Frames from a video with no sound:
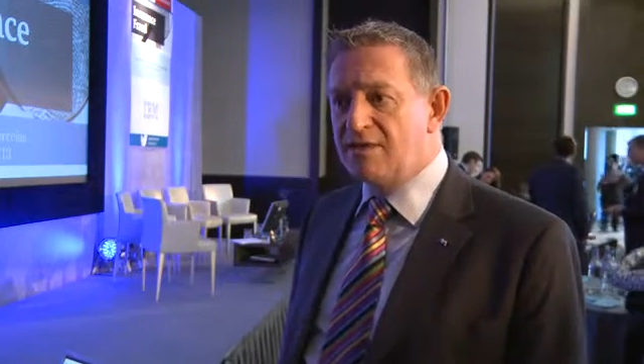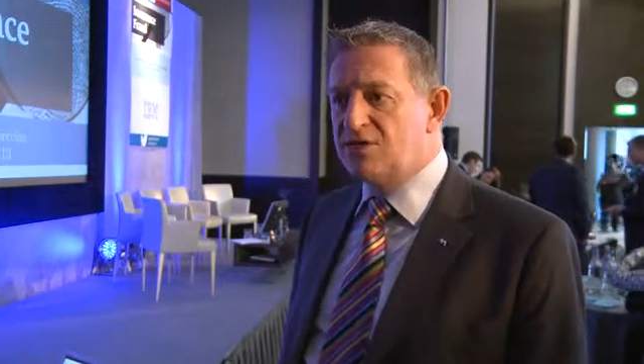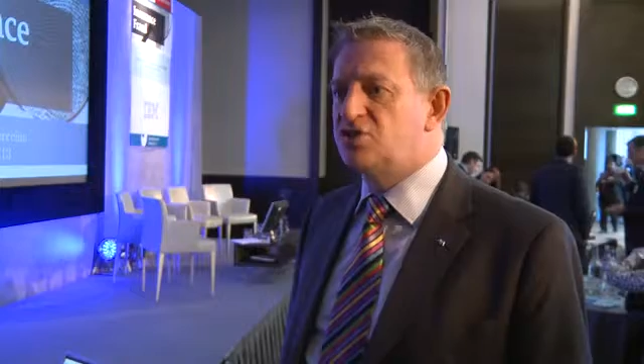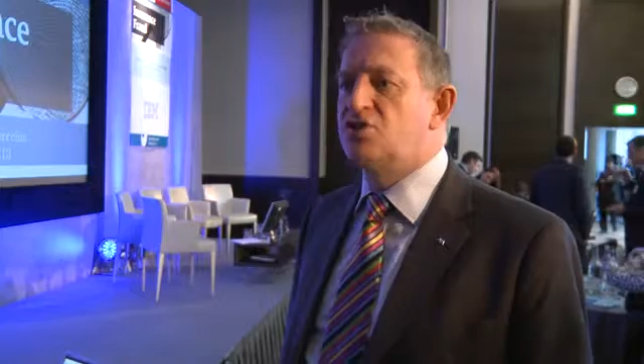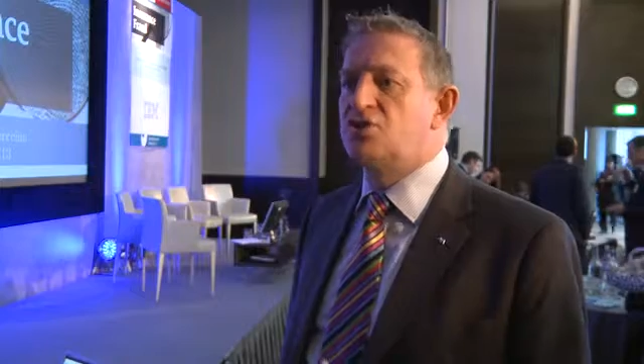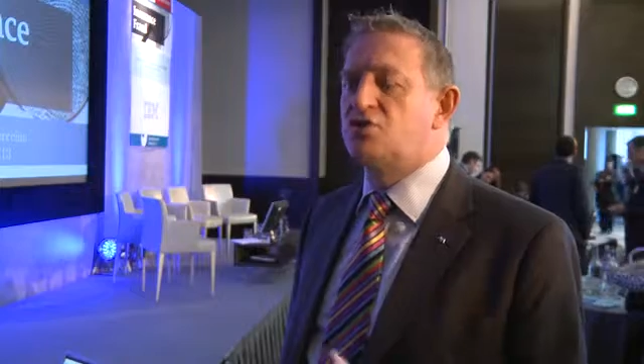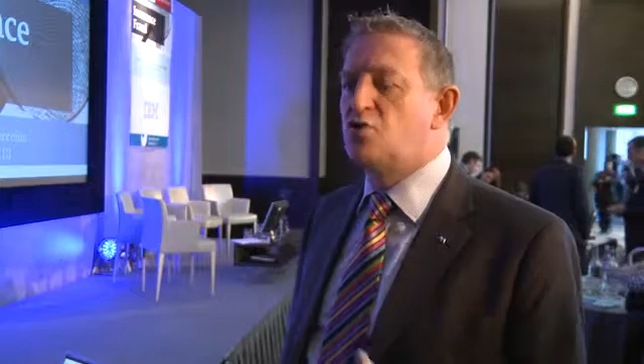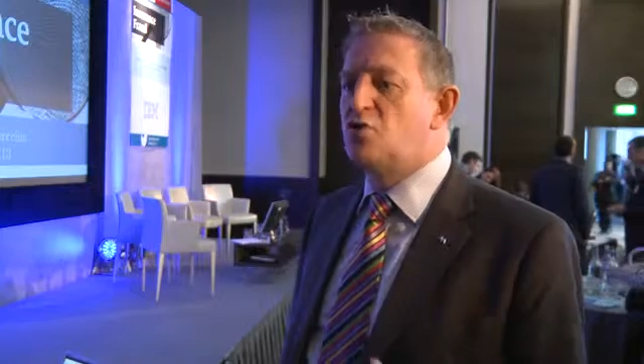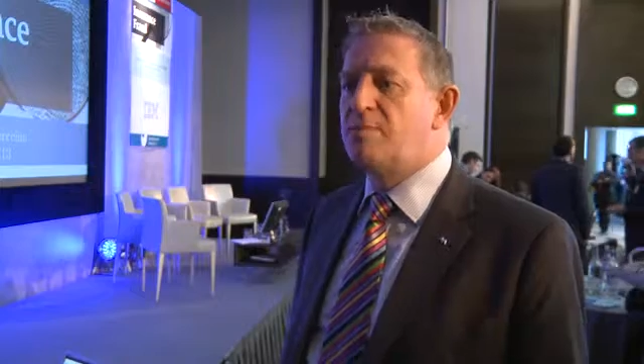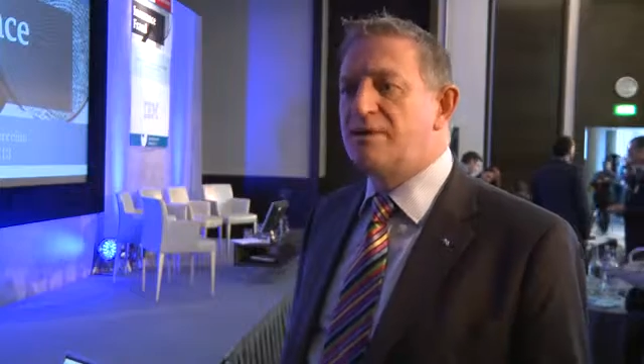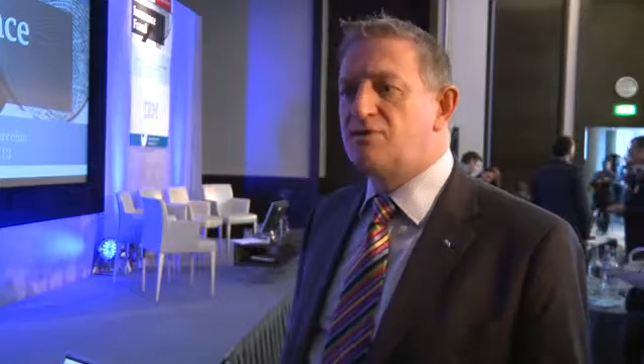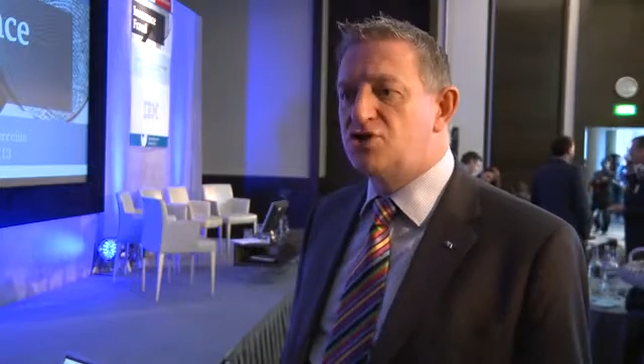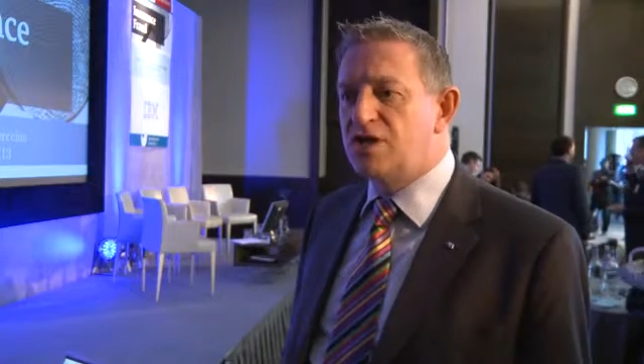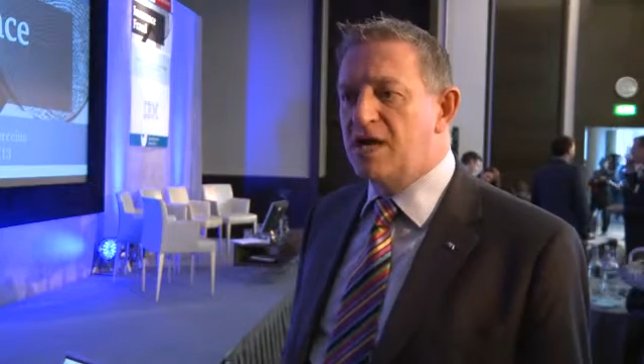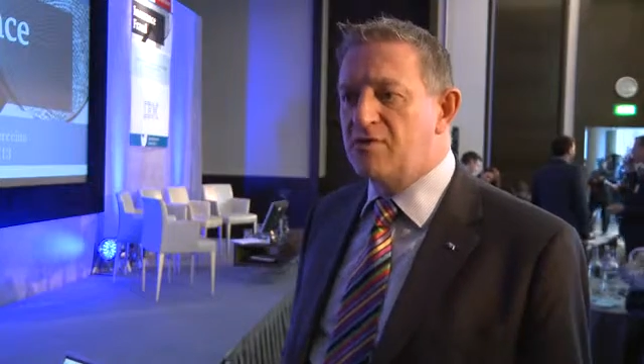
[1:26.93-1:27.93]
It's all
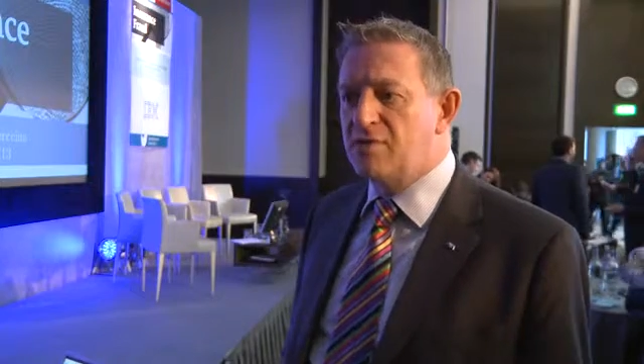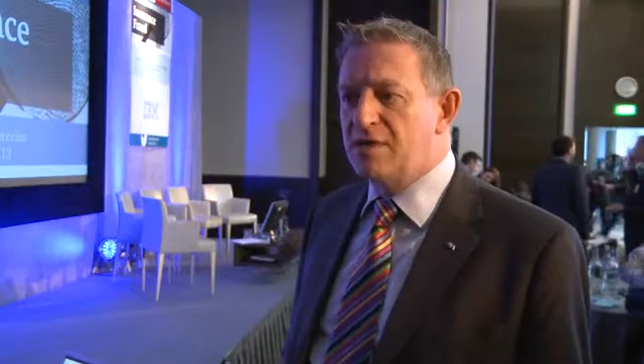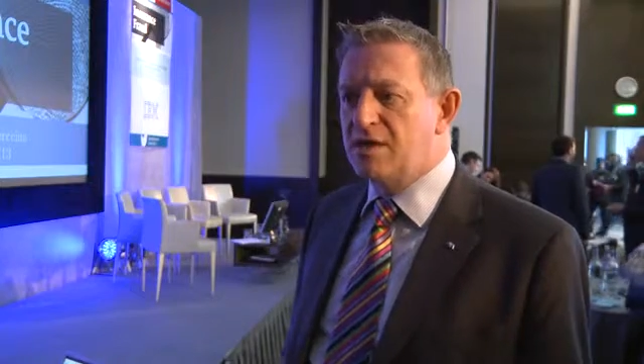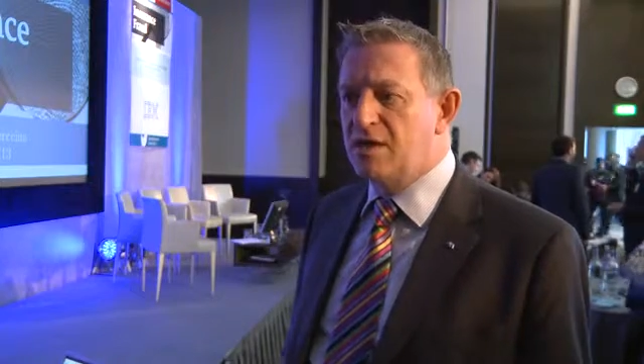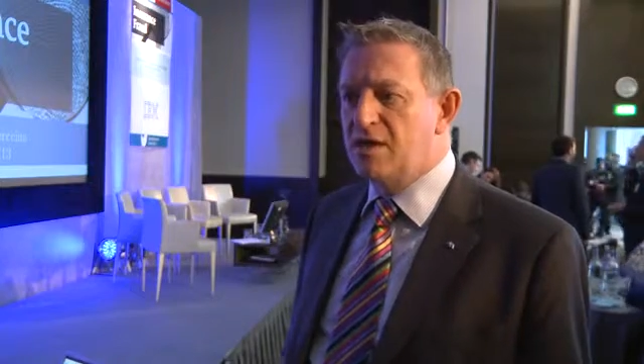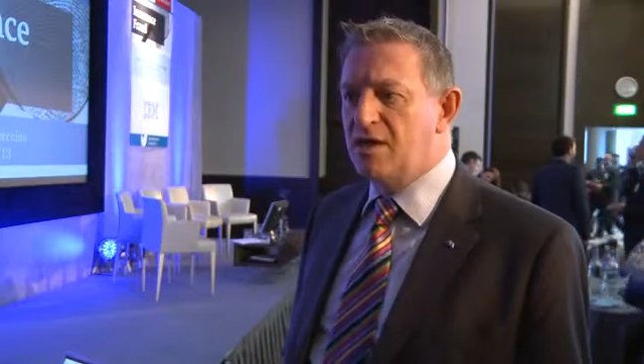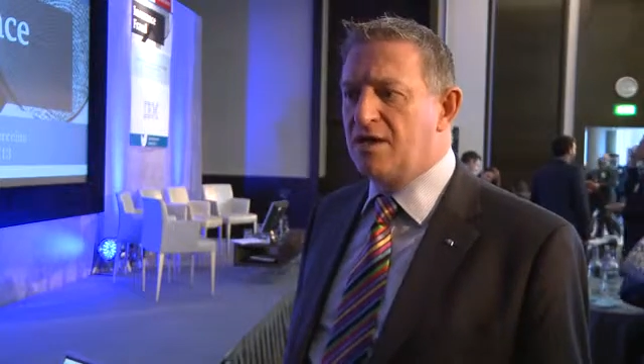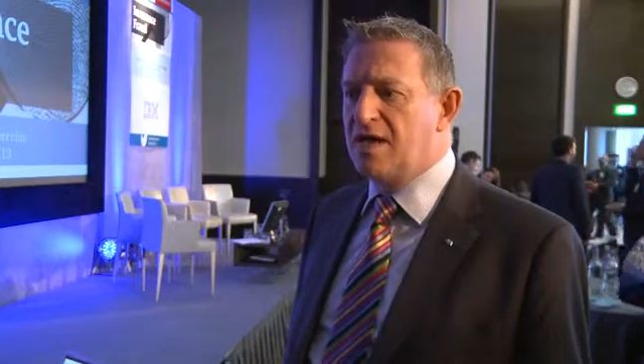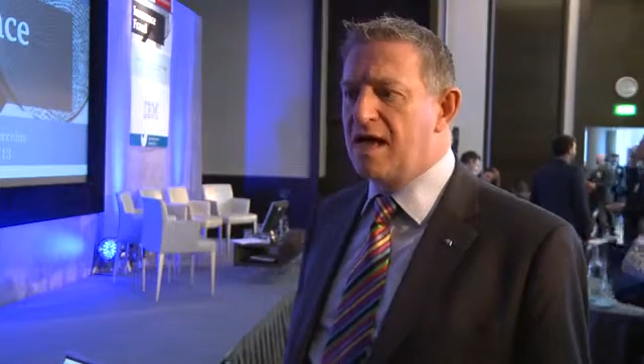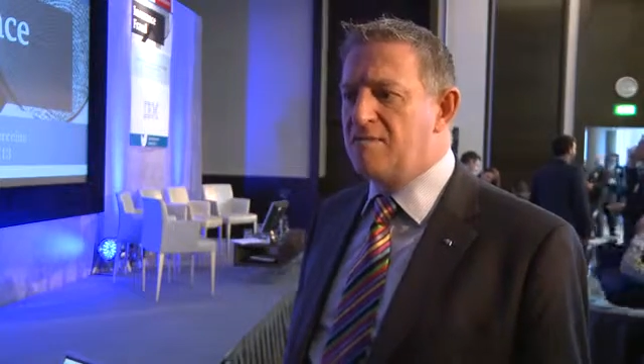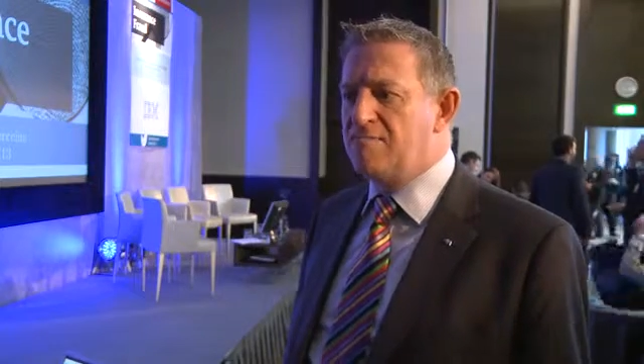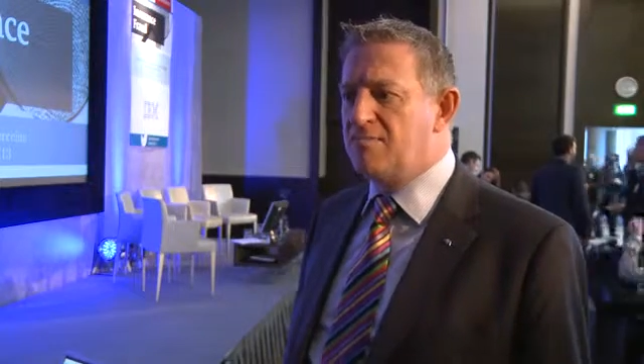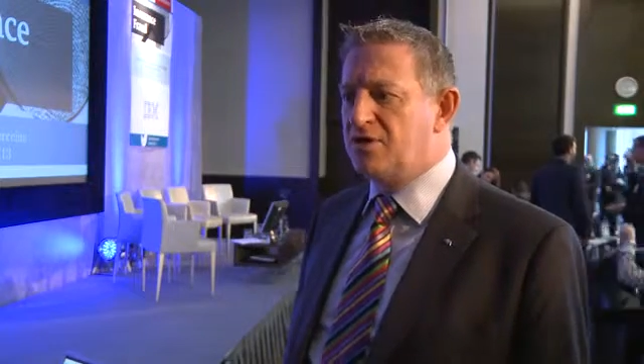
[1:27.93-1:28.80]
about sharing again,